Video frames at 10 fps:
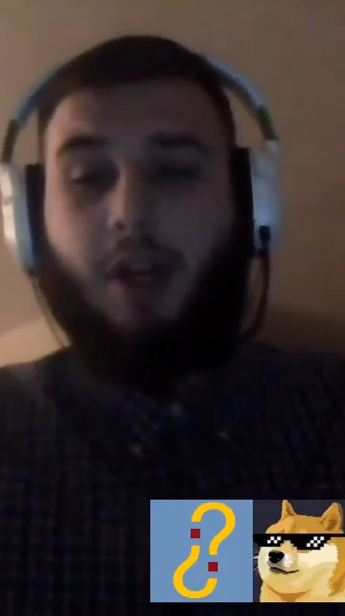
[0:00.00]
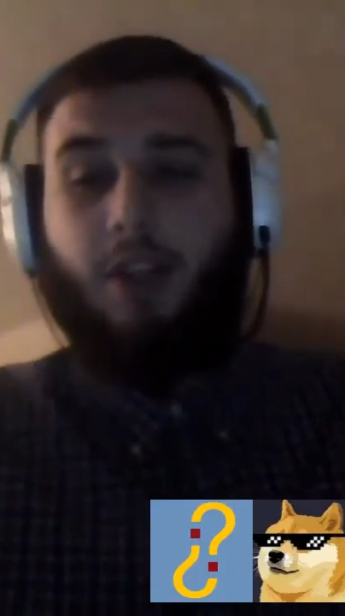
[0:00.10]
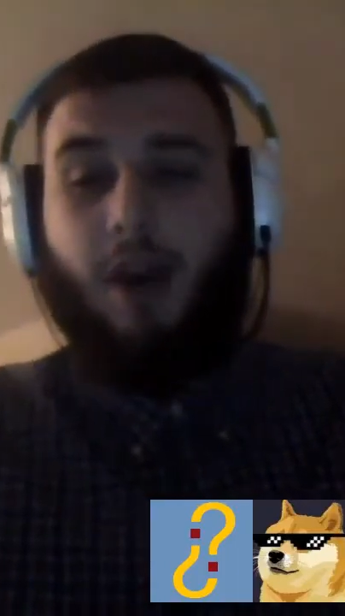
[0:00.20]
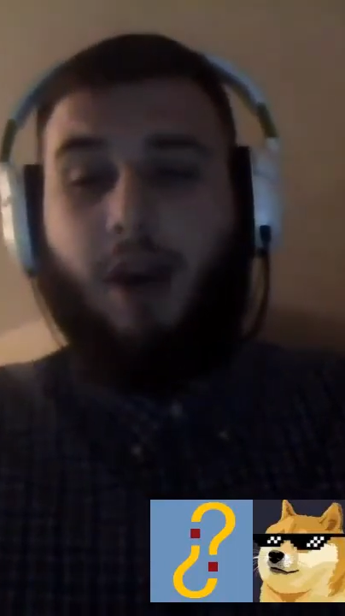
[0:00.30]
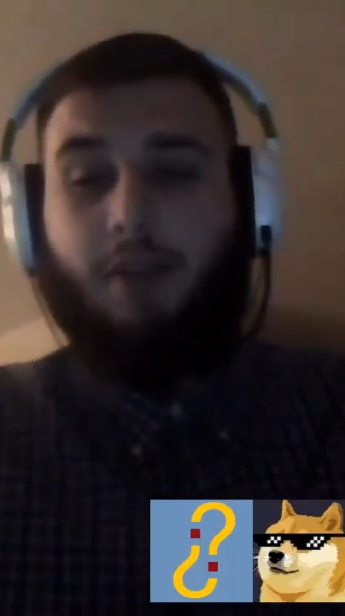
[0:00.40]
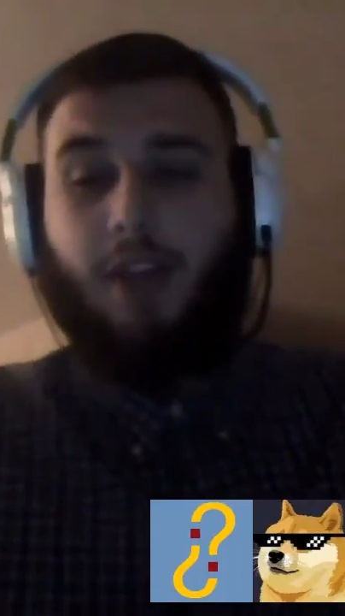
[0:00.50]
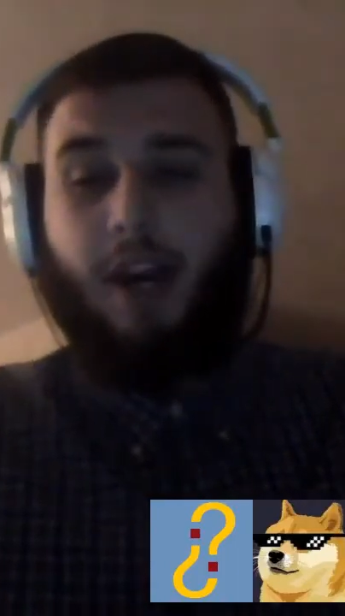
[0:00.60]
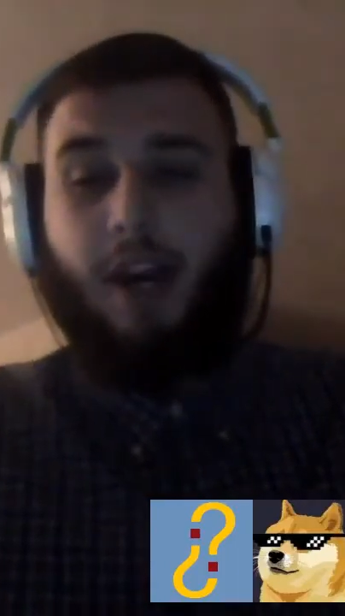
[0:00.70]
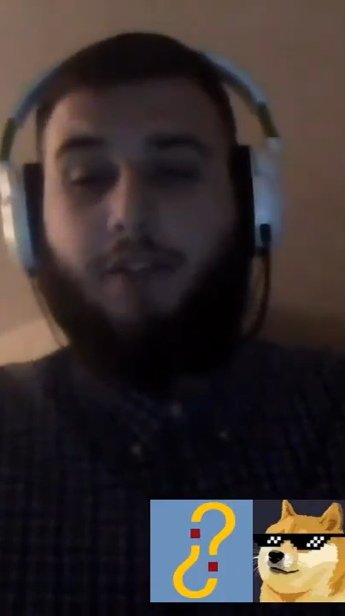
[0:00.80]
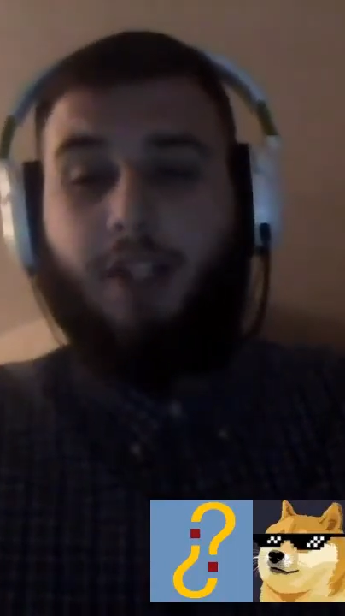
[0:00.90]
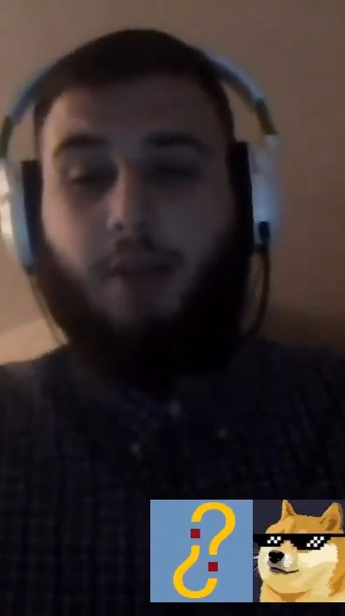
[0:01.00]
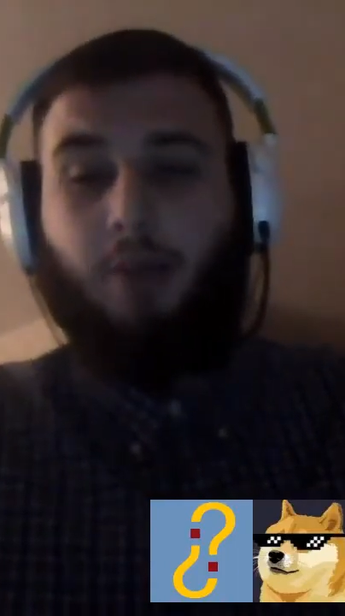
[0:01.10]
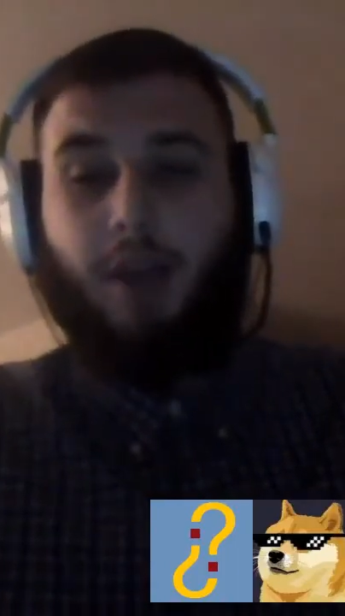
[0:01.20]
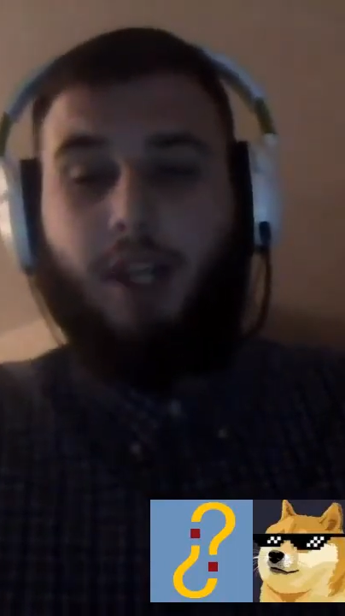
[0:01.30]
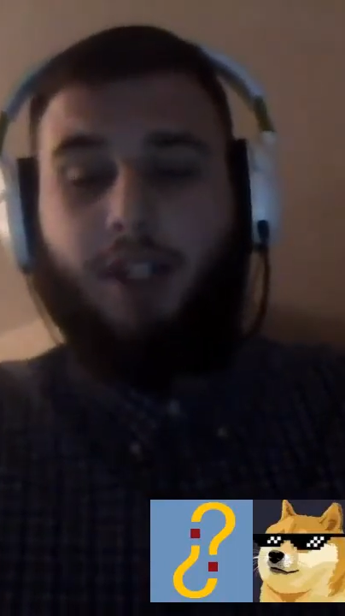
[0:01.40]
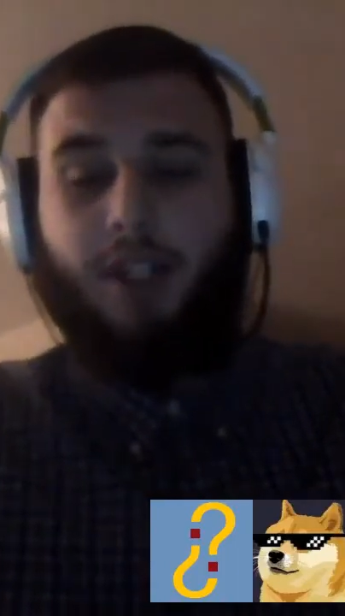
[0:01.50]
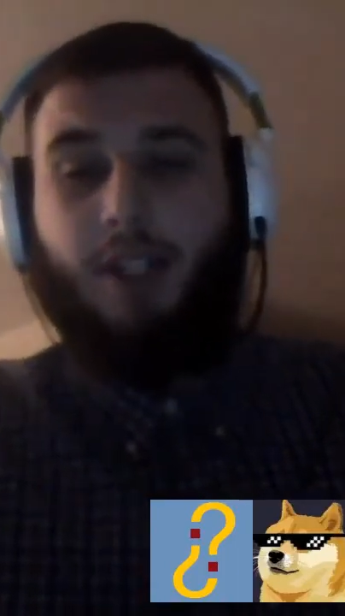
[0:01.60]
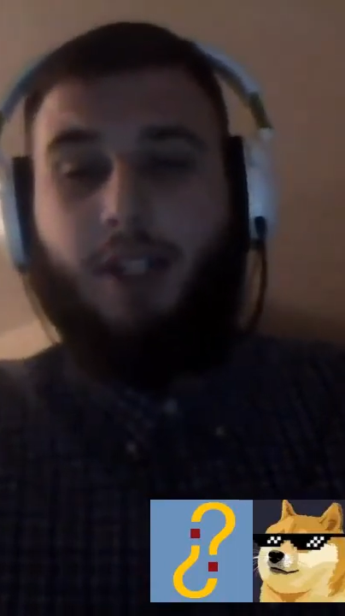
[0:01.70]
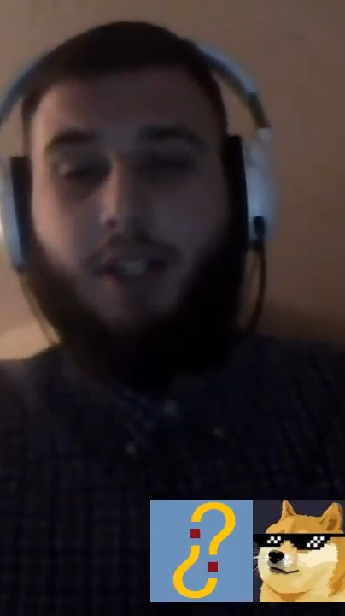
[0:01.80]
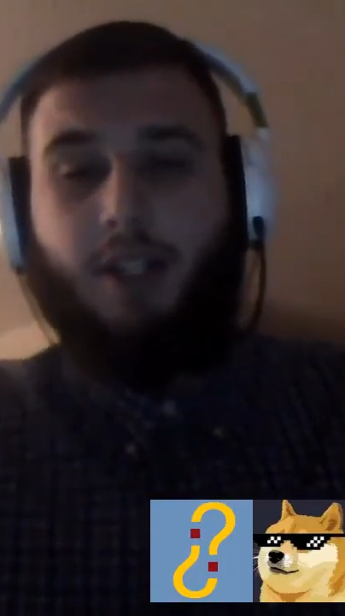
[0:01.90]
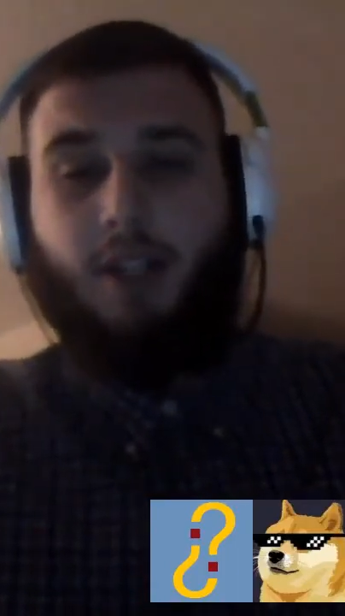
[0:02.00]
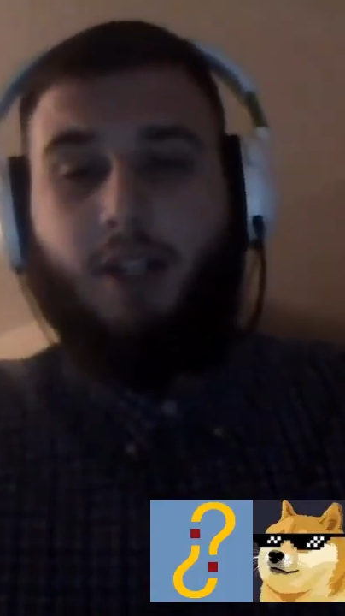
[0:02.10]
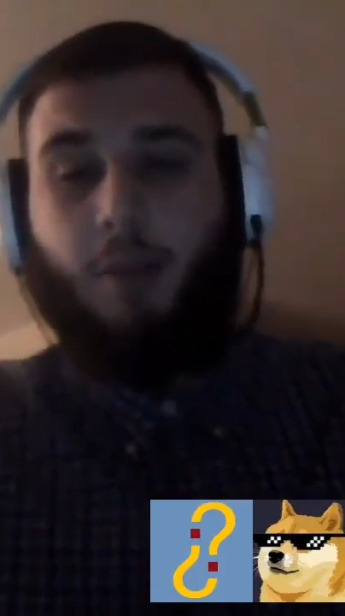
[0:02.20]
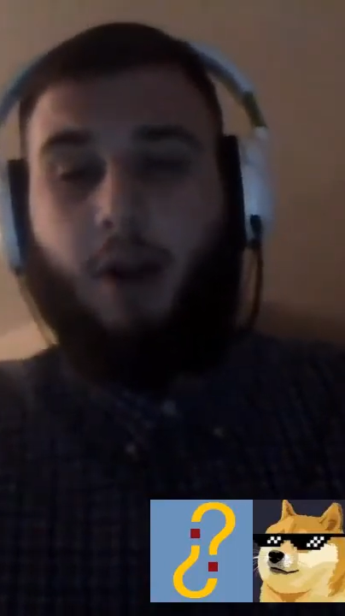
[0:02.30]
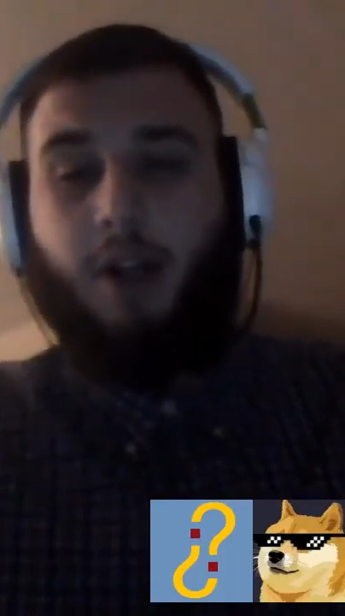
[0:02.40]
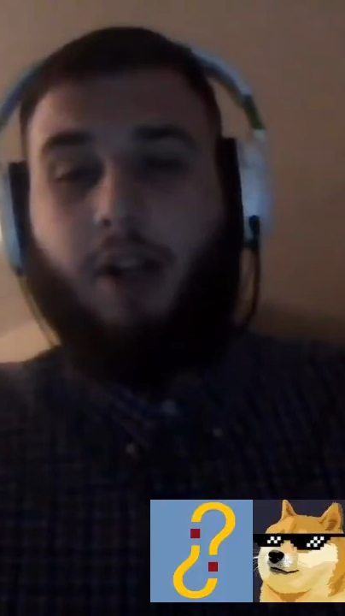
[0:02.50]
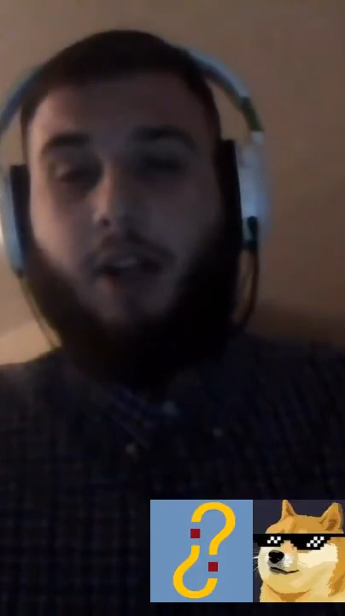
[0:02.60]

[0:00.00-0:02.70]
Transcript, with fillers: you have to have separate entities in the market.